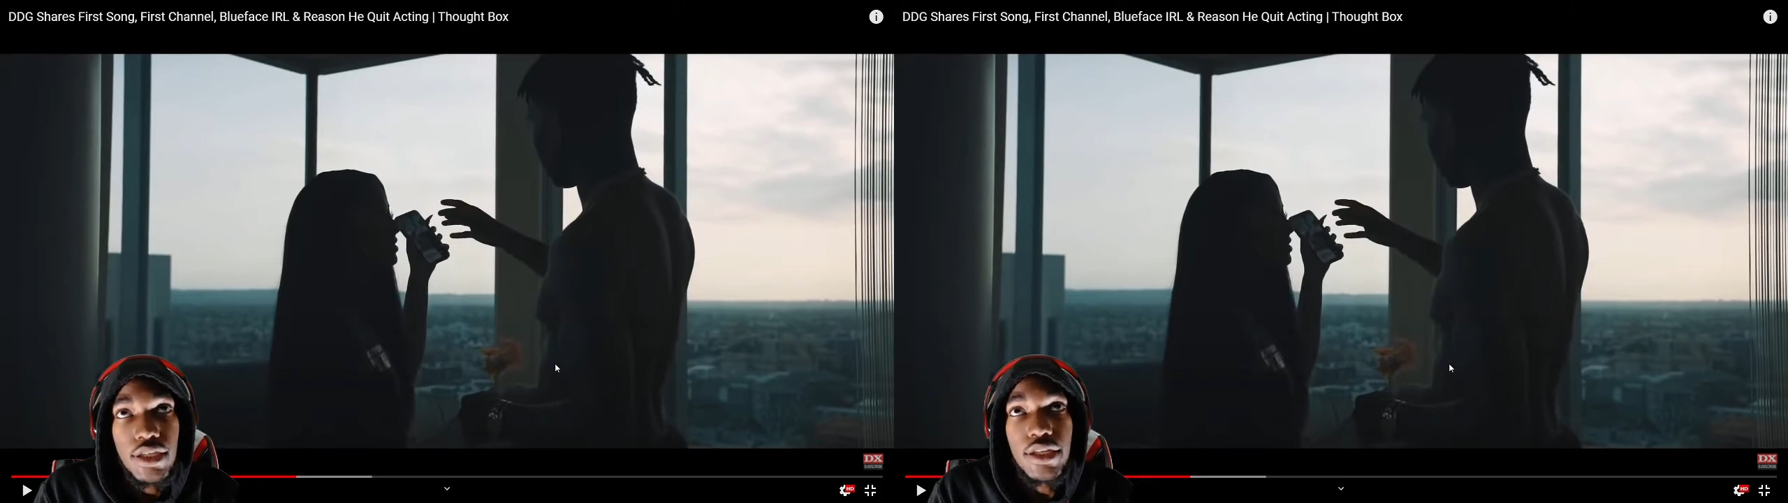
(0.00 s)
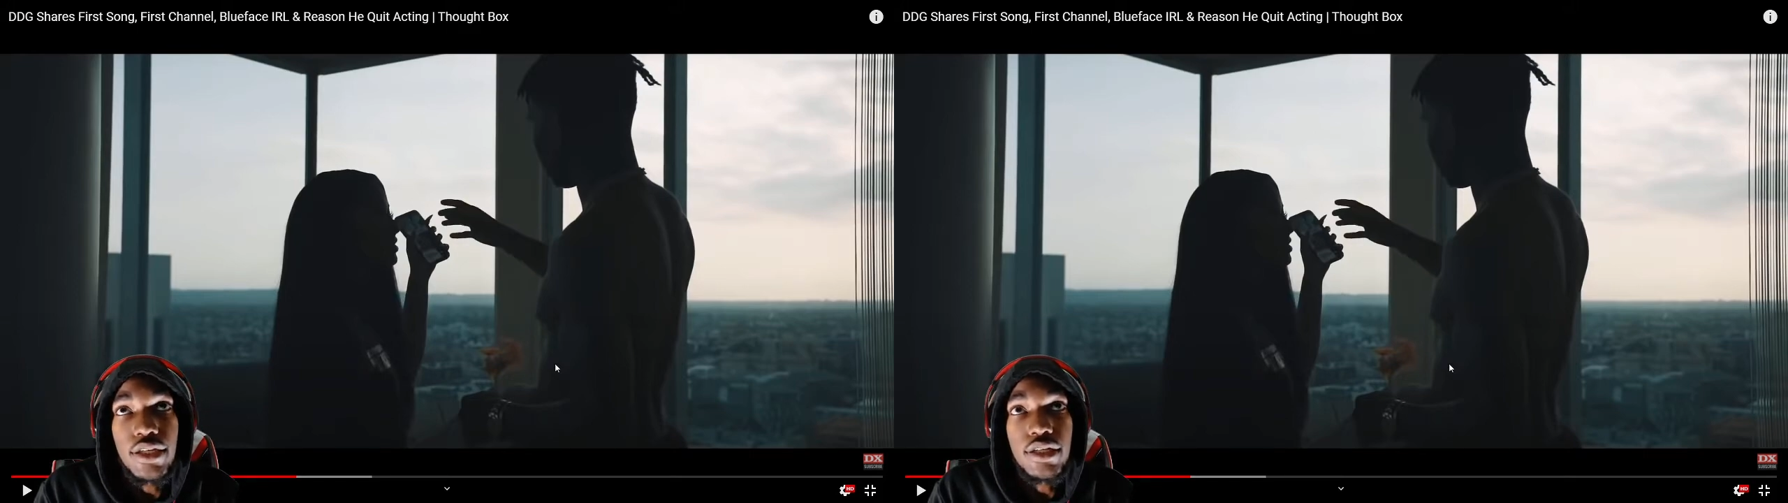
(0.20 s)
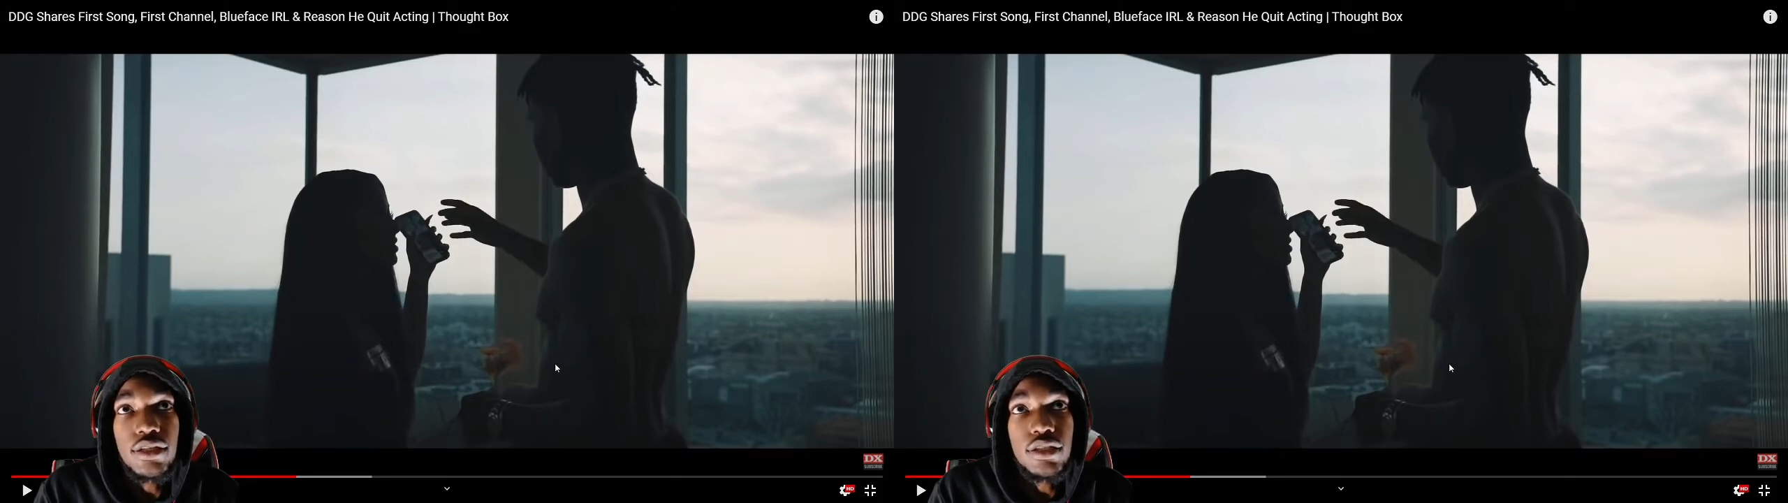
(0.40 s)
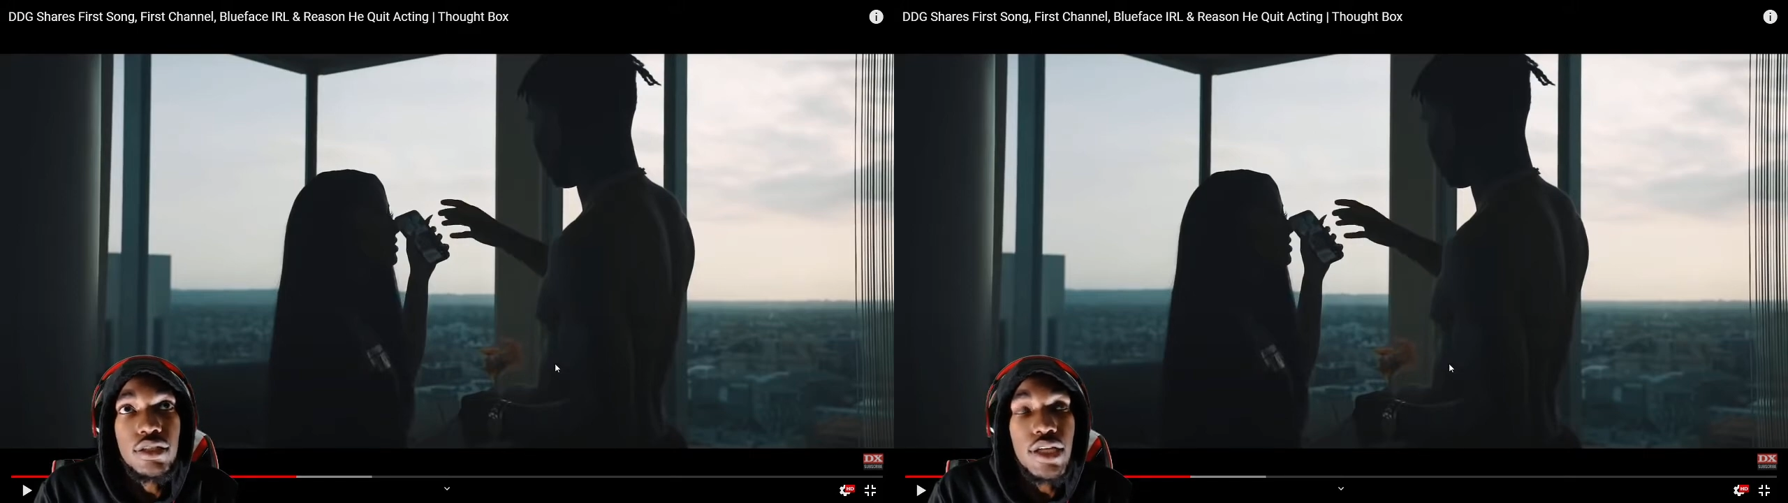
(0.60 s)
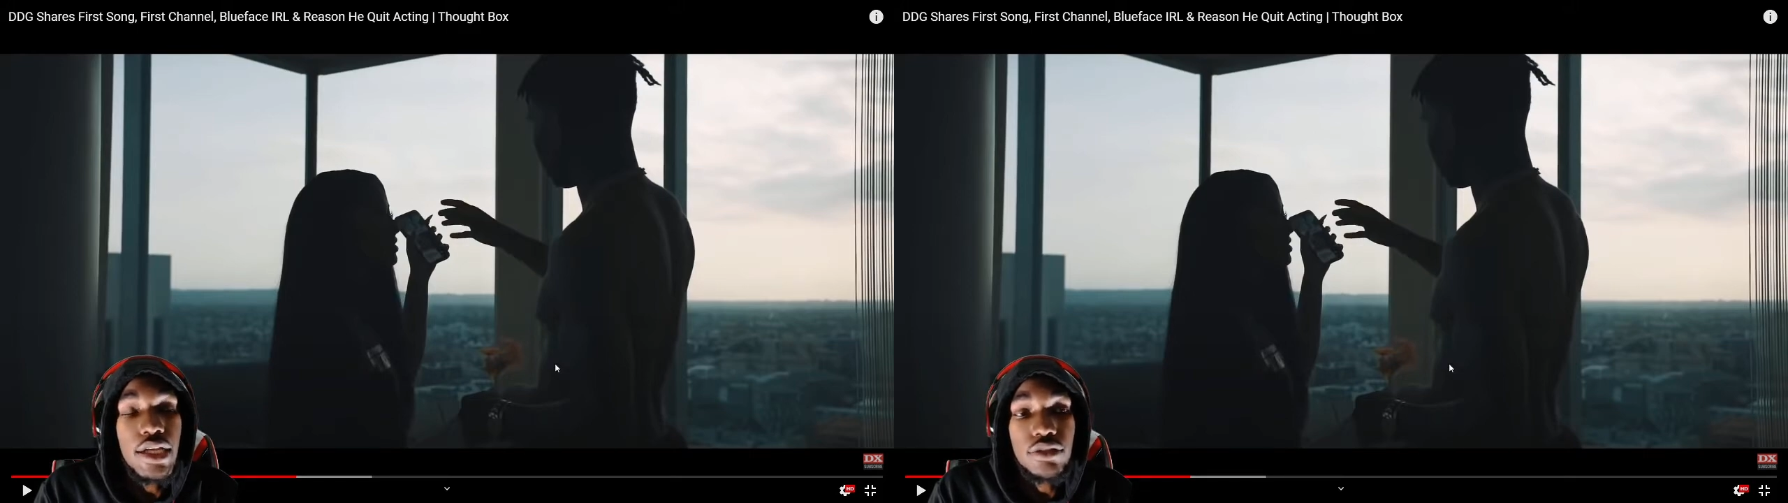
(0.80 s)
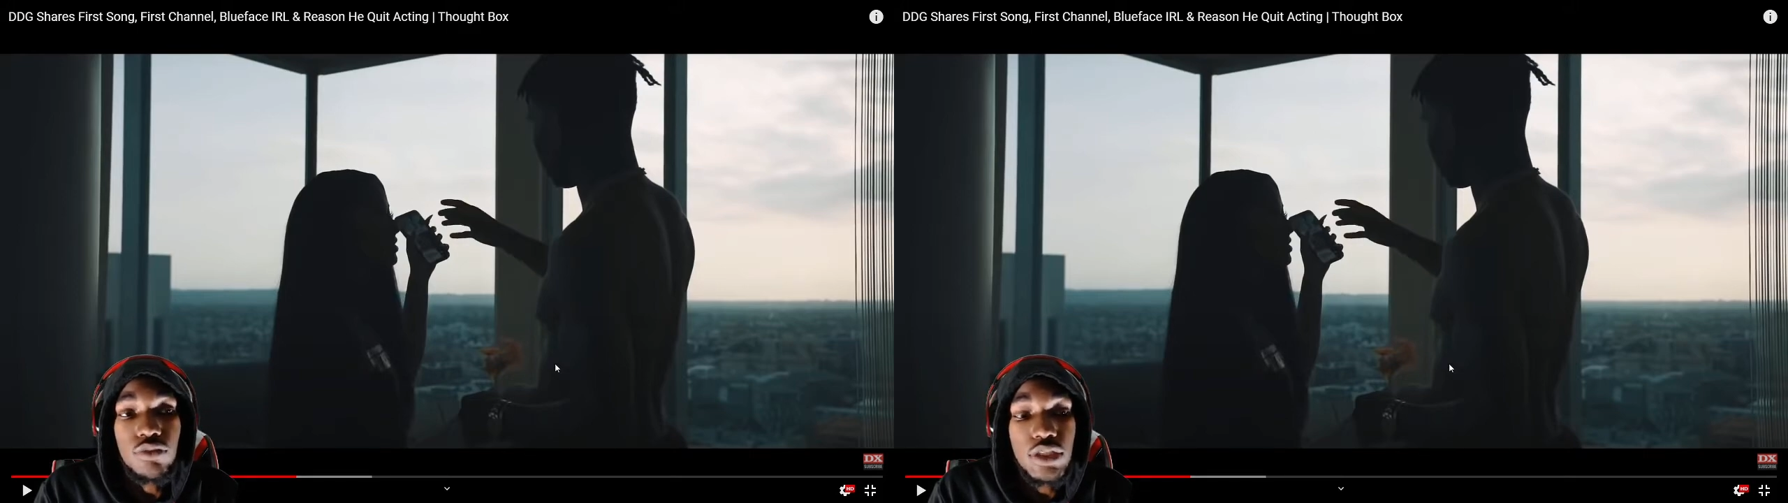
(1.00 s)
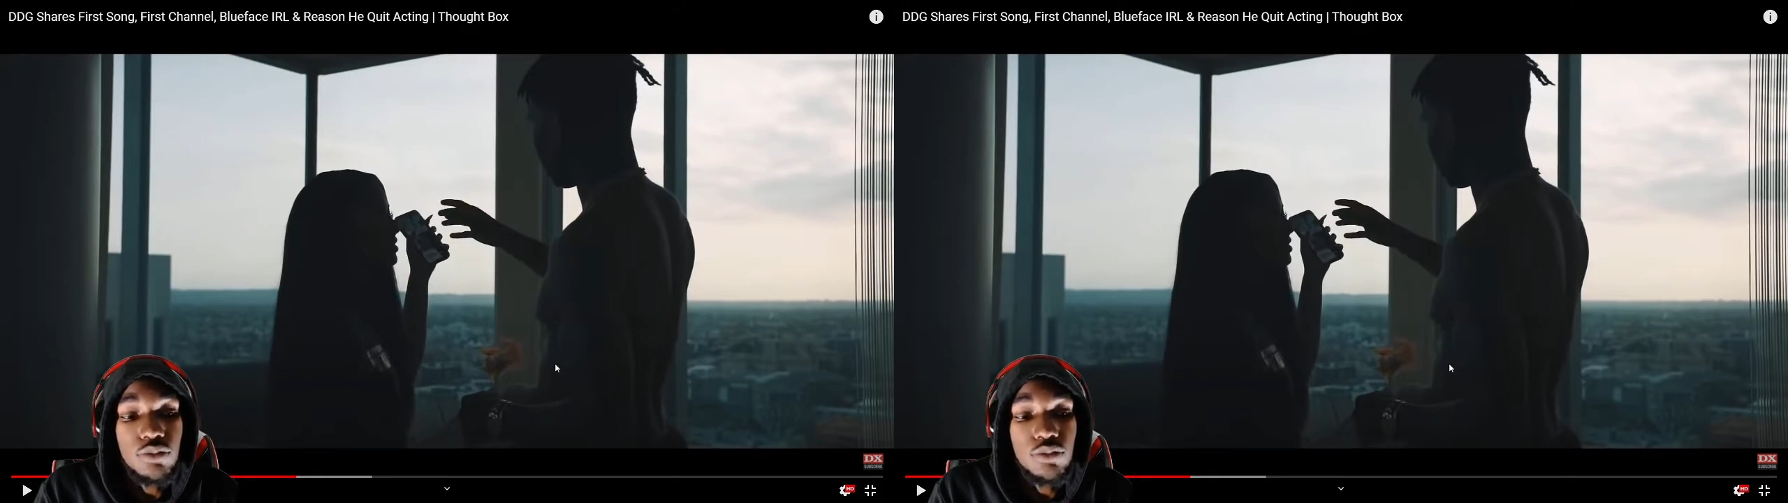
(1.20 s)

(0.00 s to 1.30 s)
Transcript: and uh, when he